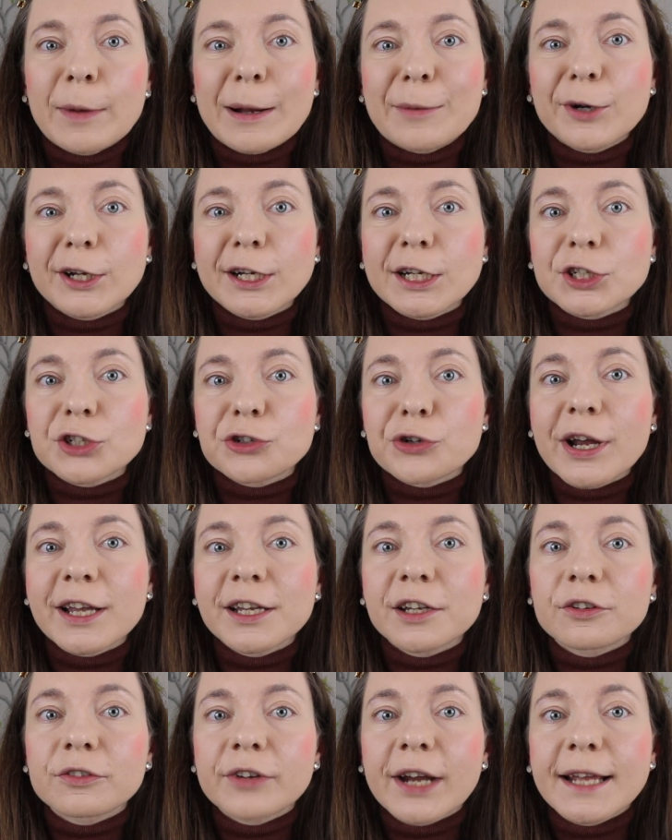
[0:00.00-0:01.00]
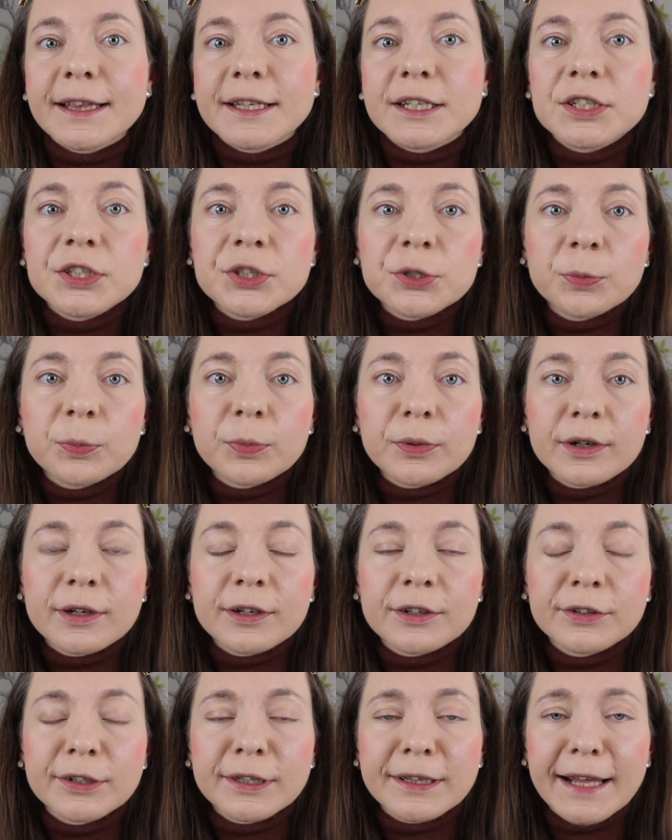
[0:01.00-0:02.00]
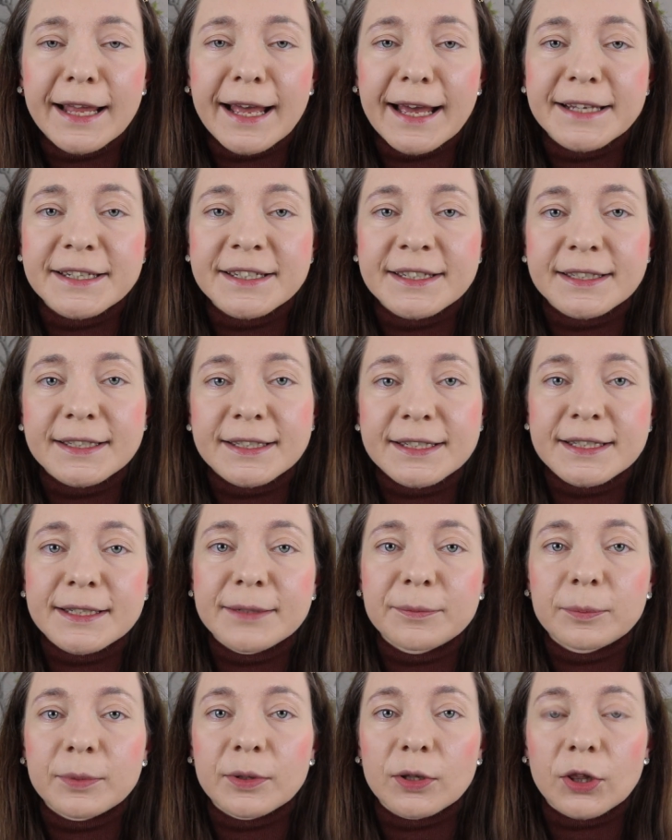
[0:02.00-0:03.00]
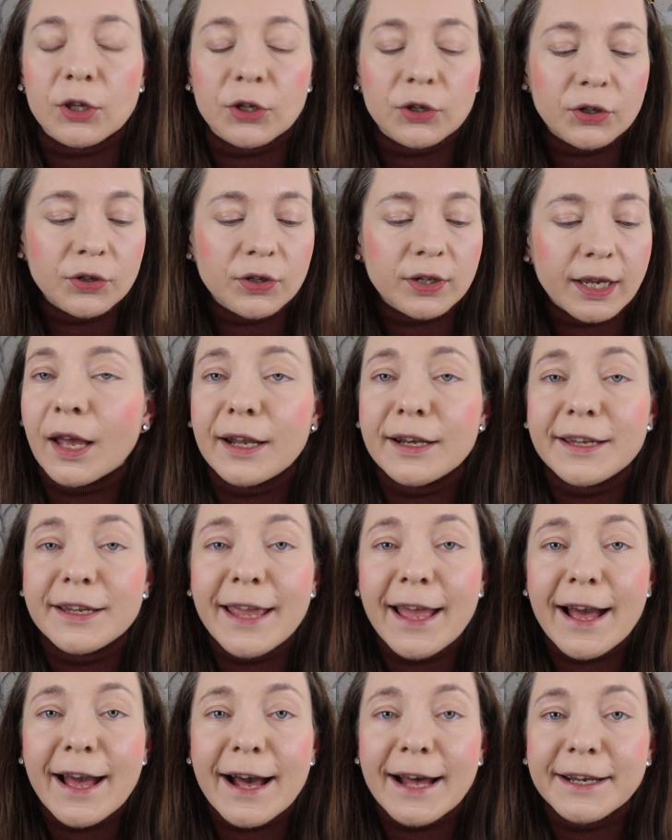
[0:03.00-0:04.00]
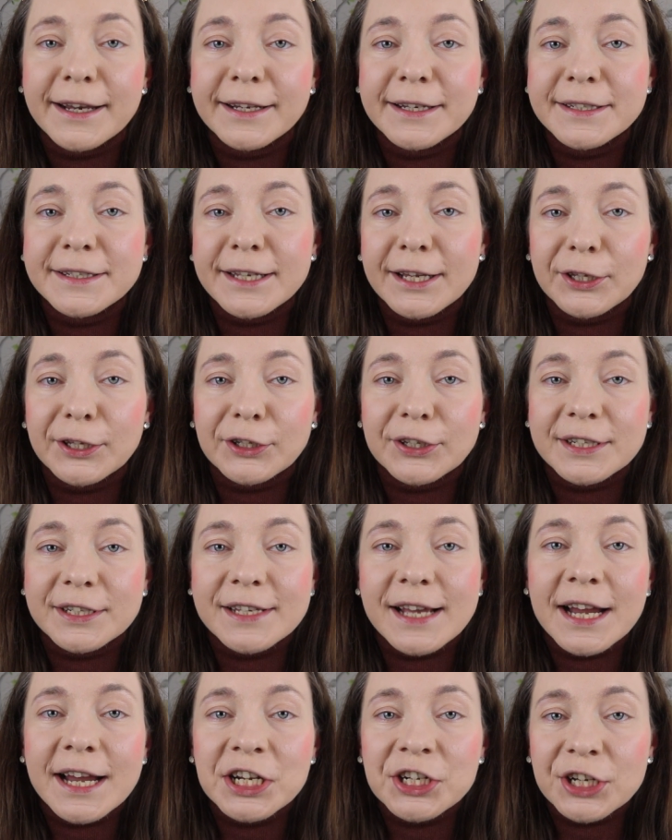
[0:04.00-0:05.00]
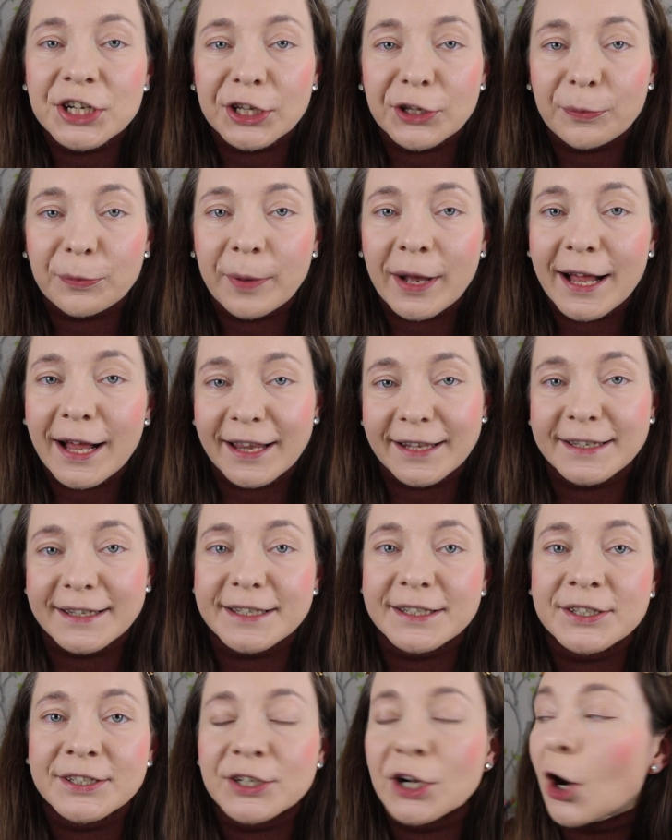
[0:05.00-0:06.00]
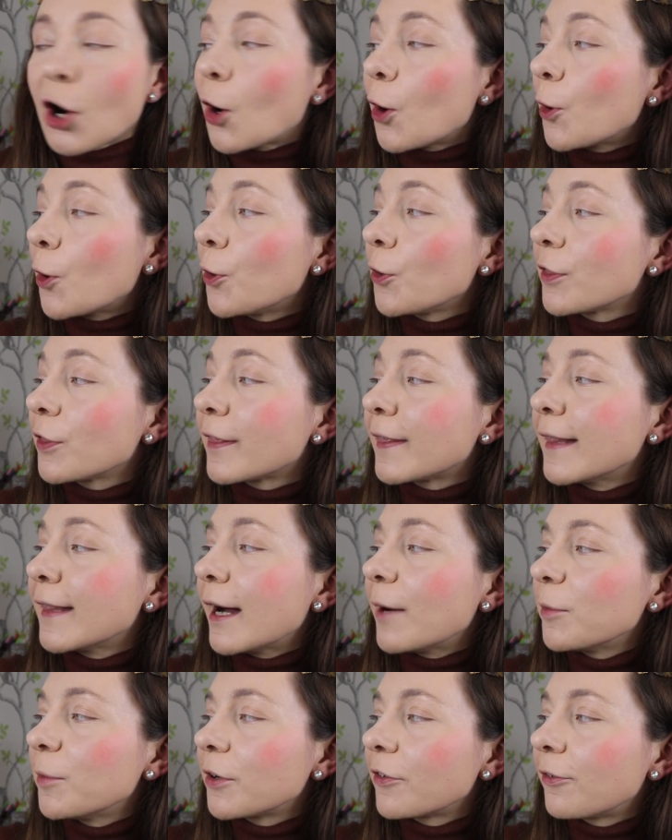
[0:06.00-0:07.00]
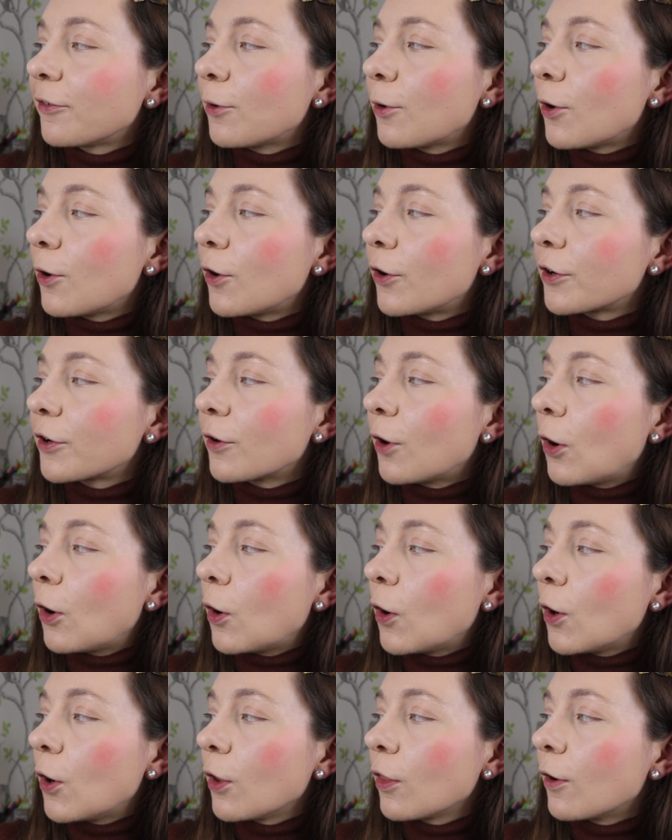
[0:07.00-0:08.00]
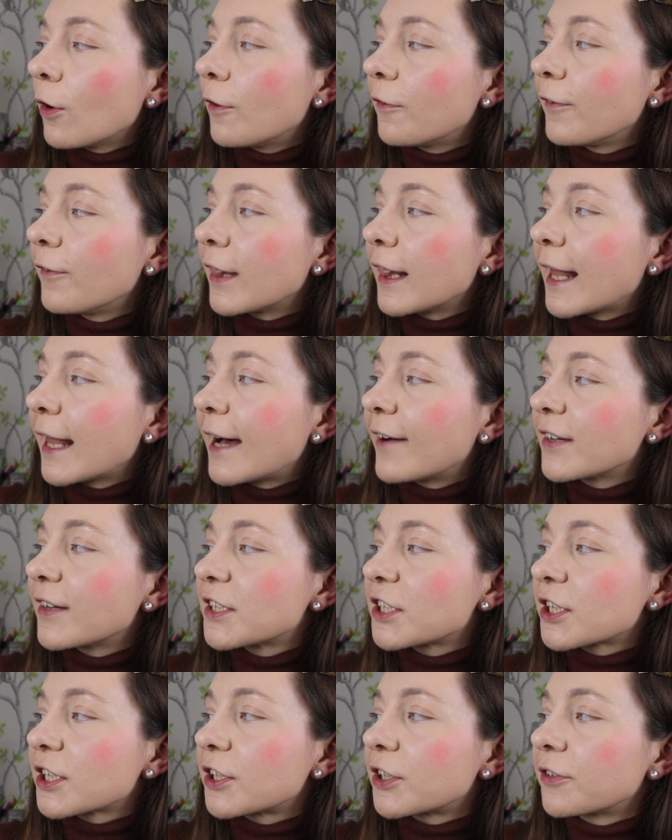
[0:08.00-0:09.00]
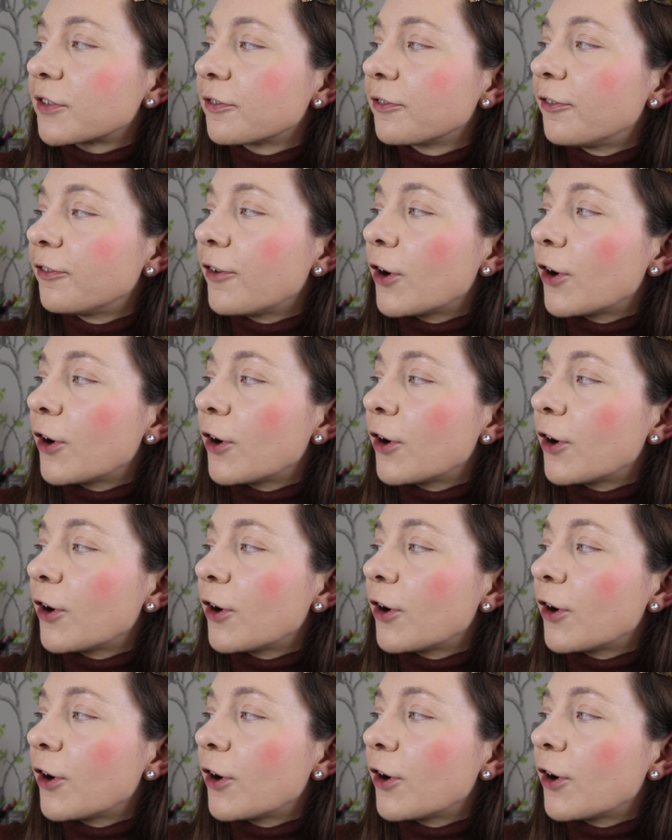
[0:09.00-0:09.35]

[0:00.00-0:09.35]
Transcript: but I'm gonna try and create a super nice and simple look. And yeah, I didn't tell you, this eyeshadow palette is called number four All of Lavender.